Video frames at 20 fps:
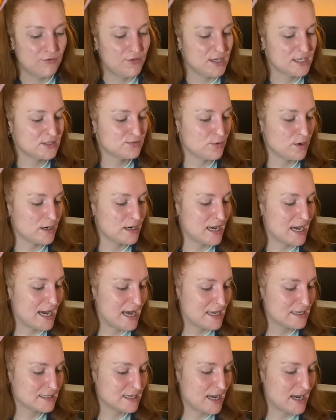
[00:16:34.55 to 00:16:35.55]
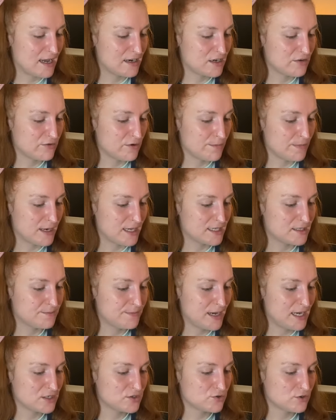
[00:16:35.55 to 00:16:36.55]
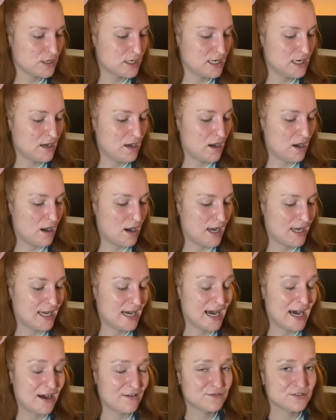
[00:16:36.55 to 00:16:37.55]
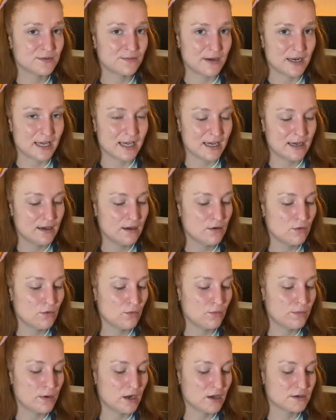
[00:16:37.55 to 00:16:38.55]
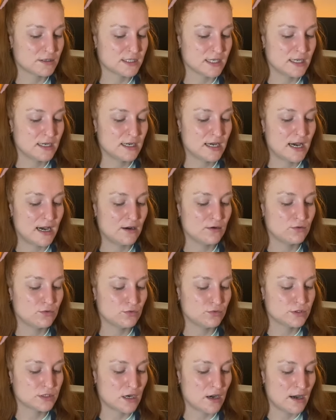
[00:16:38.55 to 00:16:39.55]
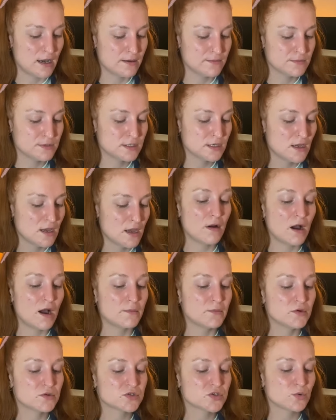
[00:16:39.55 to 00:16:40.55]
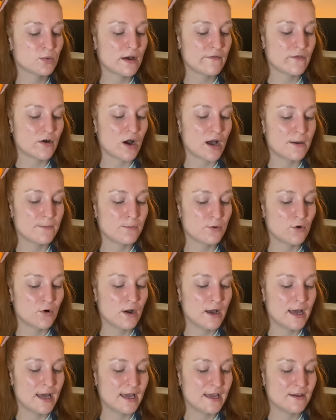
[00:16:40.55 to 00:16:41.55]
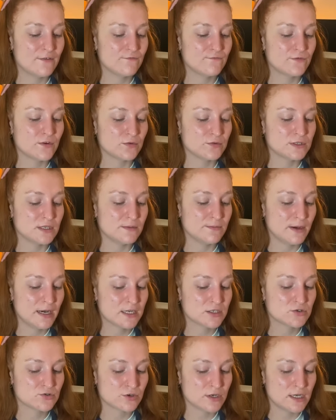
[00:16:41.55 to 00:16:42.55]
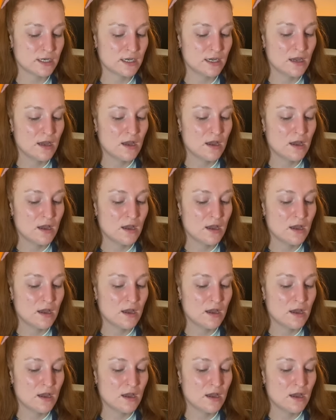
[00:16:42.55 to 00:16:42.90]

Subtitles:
This one has had a replaced battery. I have to play it plugged in at all times. I'm not sure whether I bought a faulty battery.